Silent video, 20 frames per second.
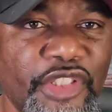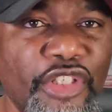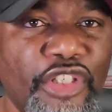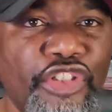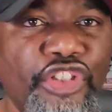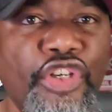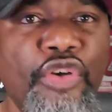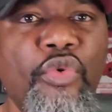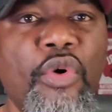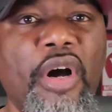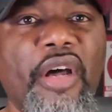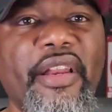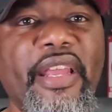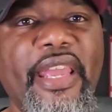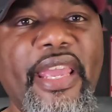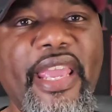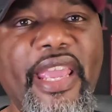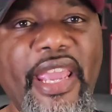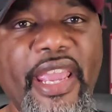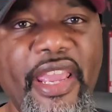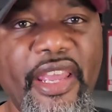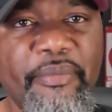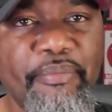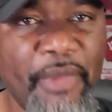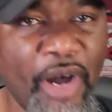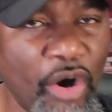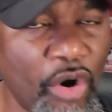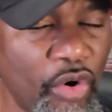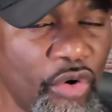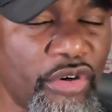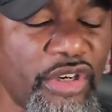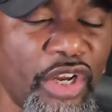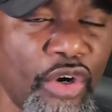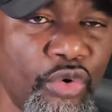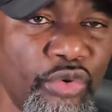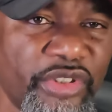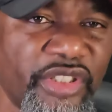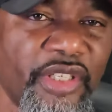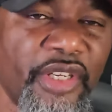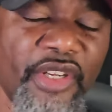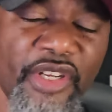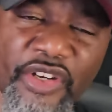You are the head ball coach